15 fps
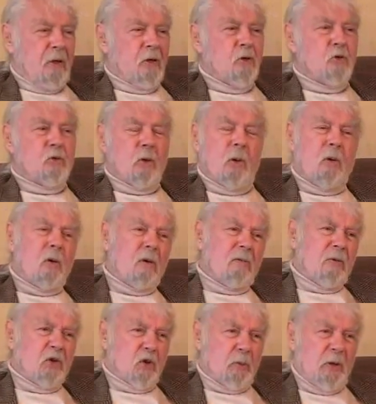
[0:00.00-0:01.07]
control
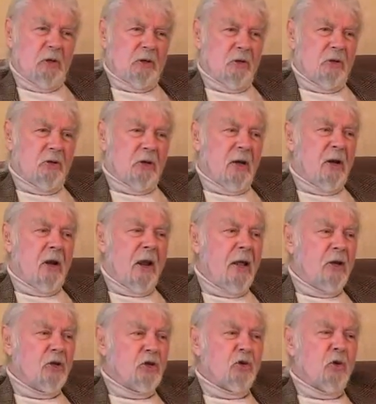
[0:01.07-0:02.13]
of the species and
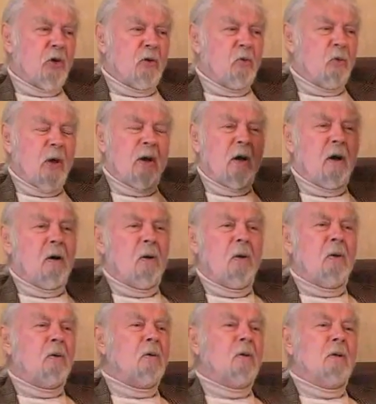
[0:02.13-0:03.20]
let us sort of run our
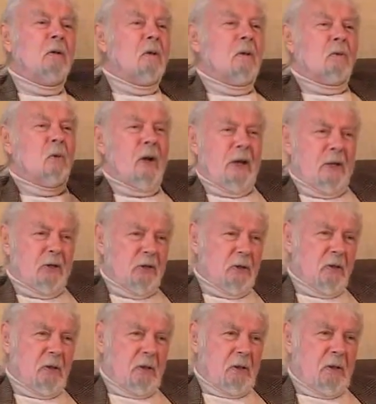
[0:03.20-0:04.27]
own race
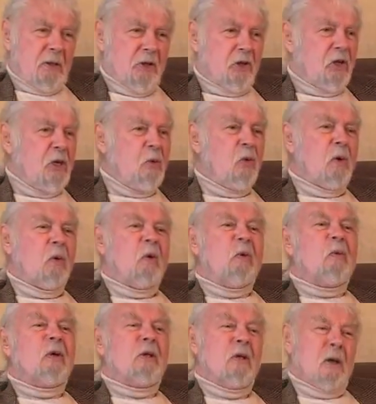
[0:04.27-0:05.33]
to see where we
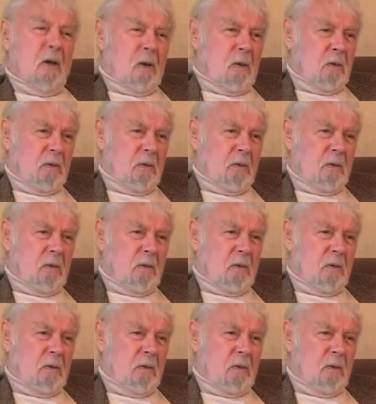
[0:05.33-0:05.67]
would go.